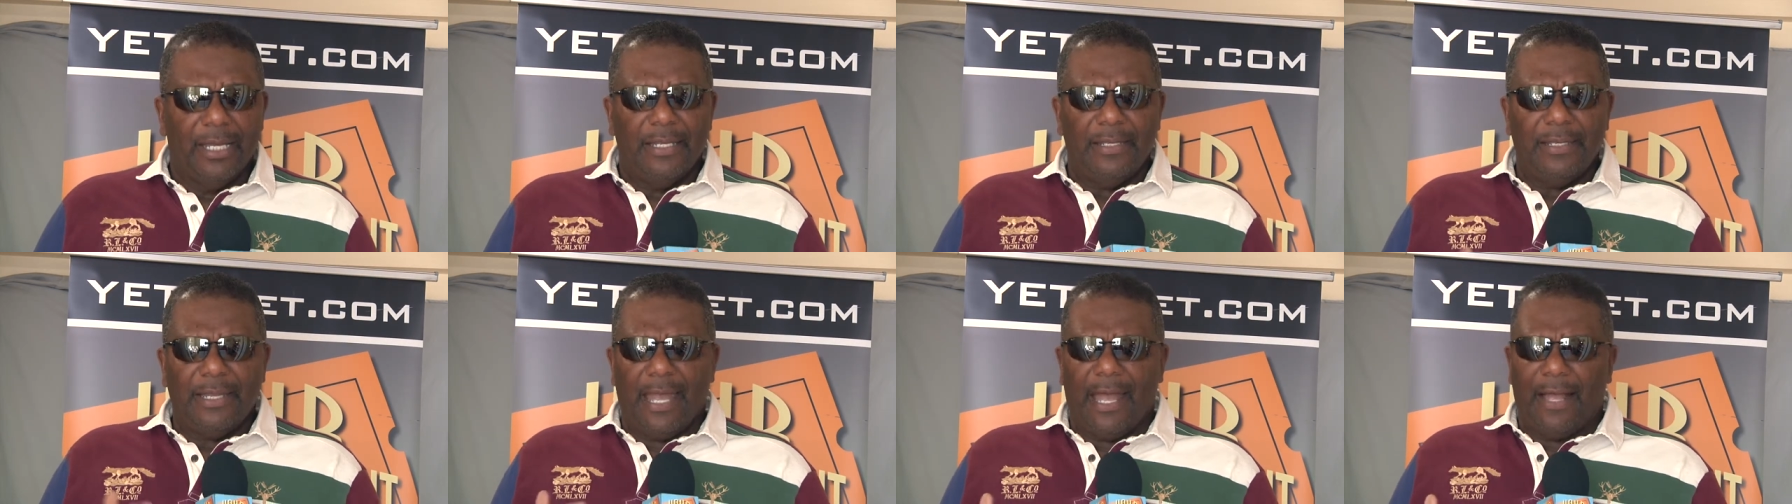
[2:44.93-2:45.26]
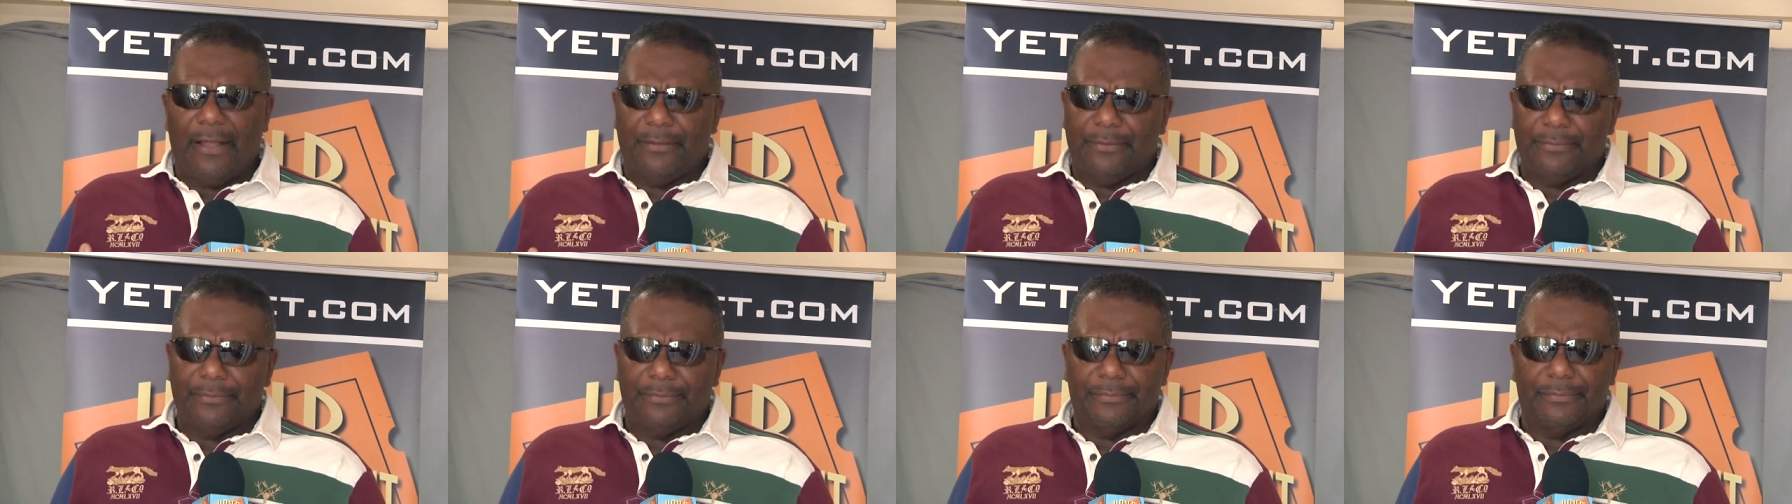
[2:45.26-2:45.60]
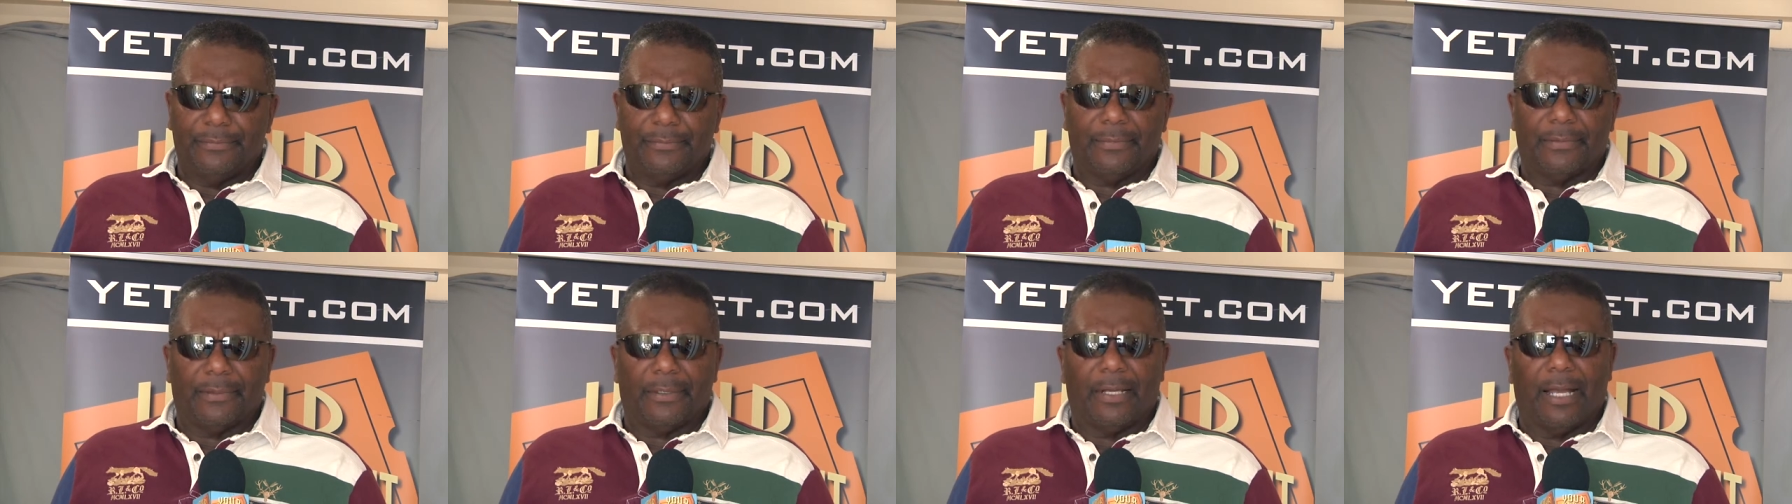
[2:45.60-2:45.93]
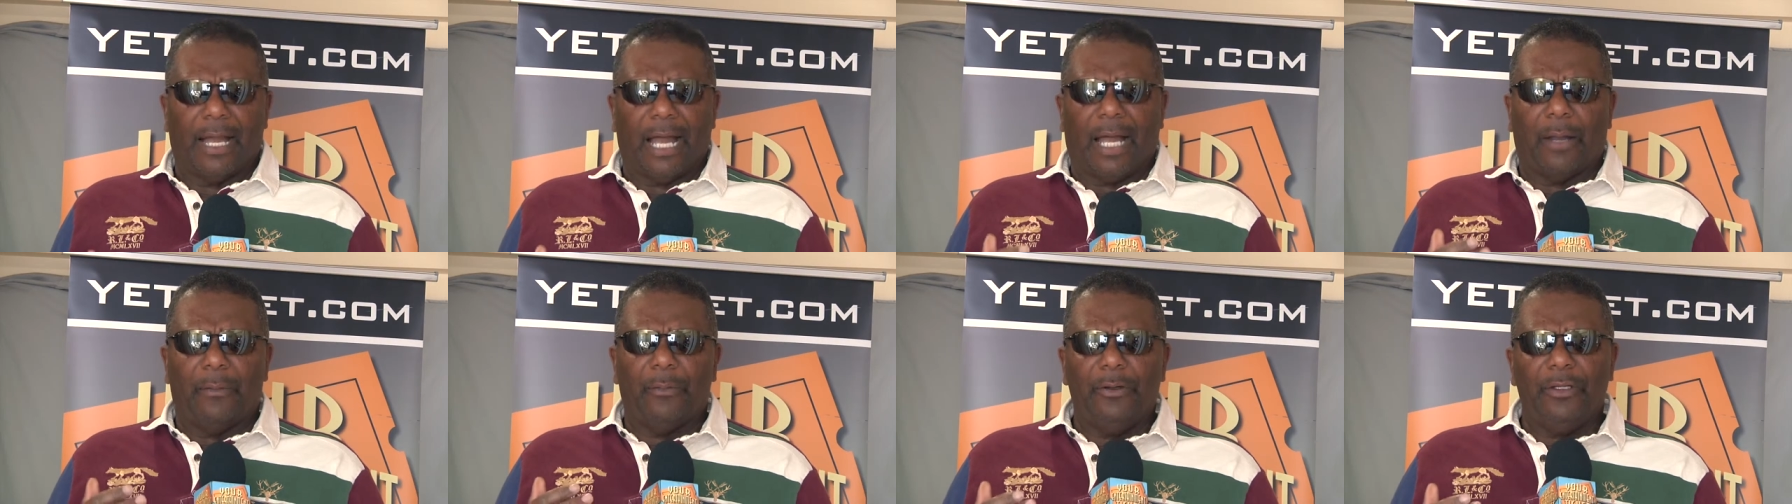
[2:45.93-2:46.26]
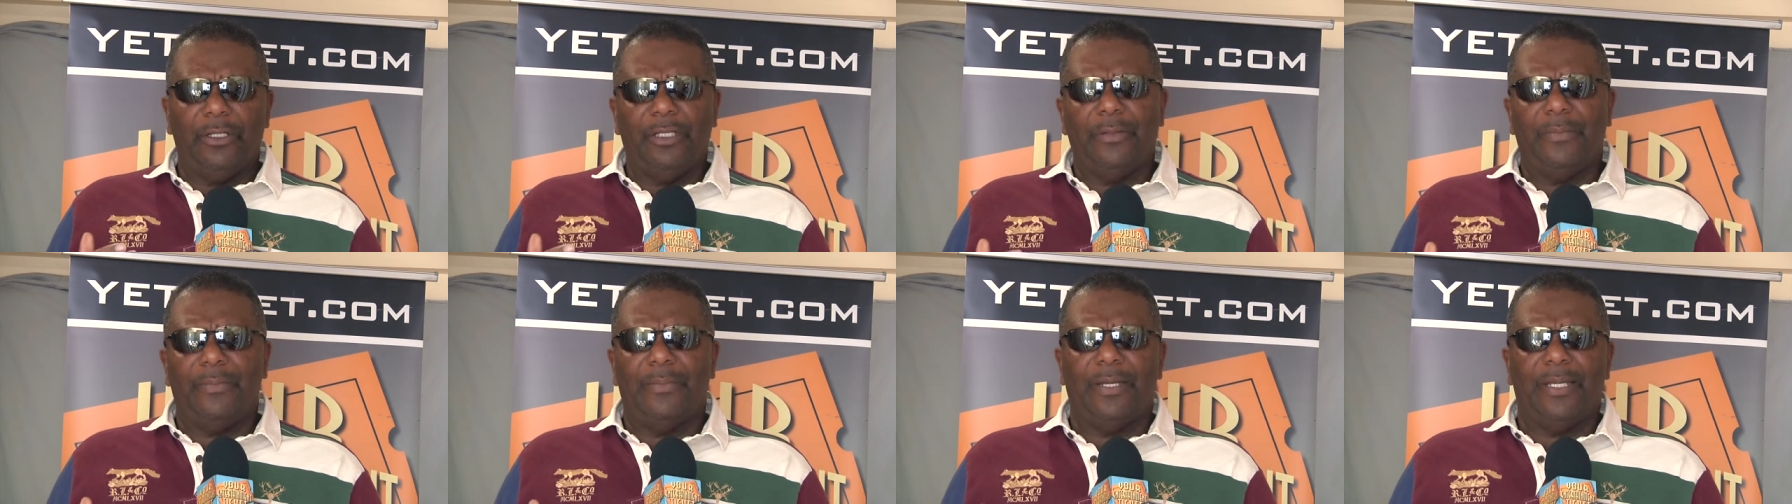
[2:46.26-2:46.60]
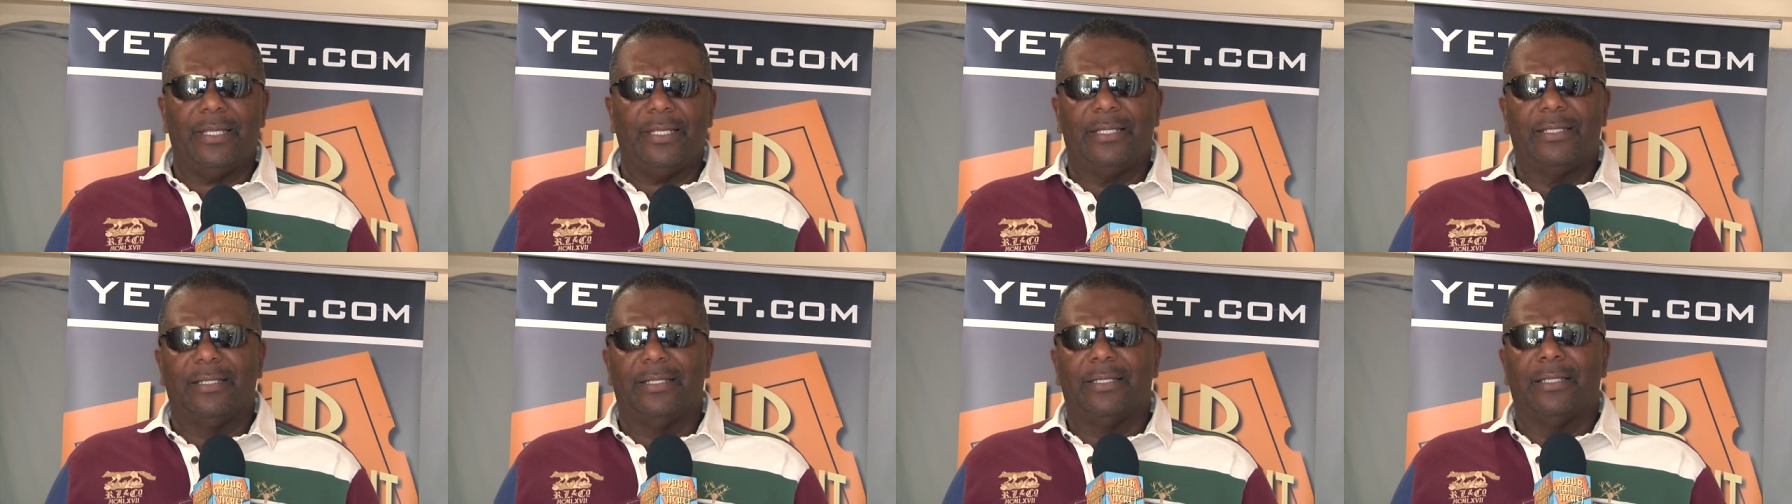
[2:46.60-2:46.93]
Now, I will
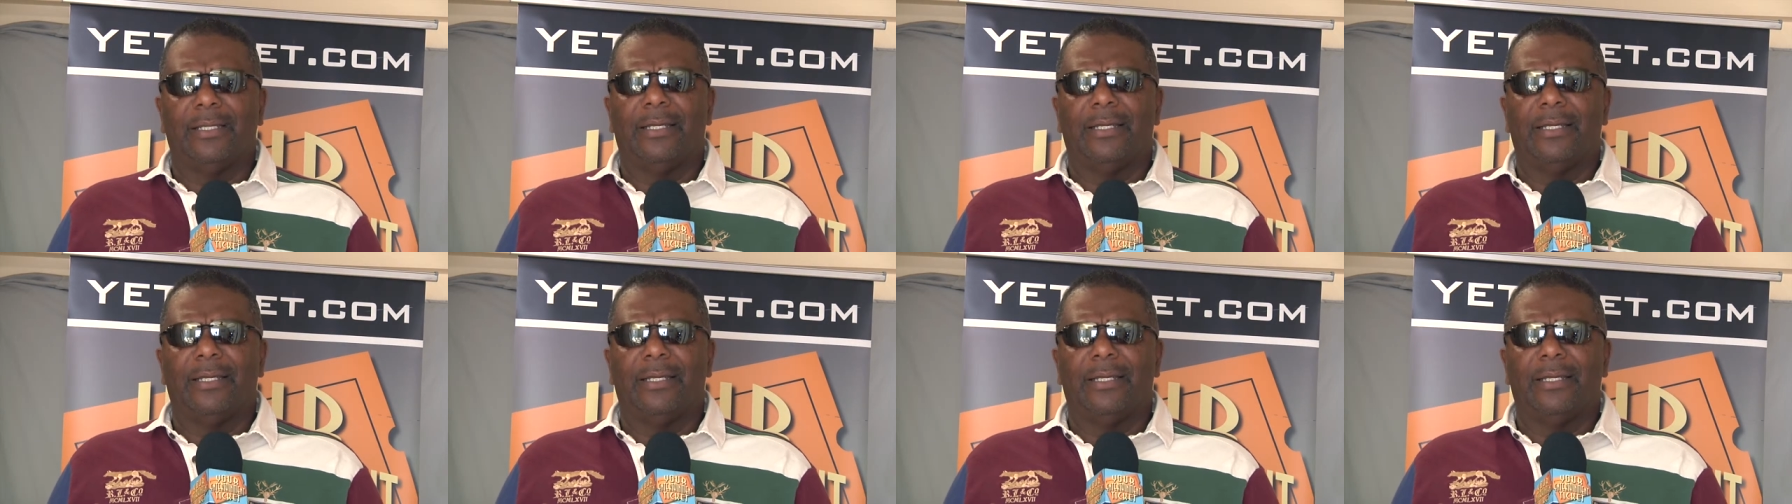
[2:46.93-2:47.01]
admit,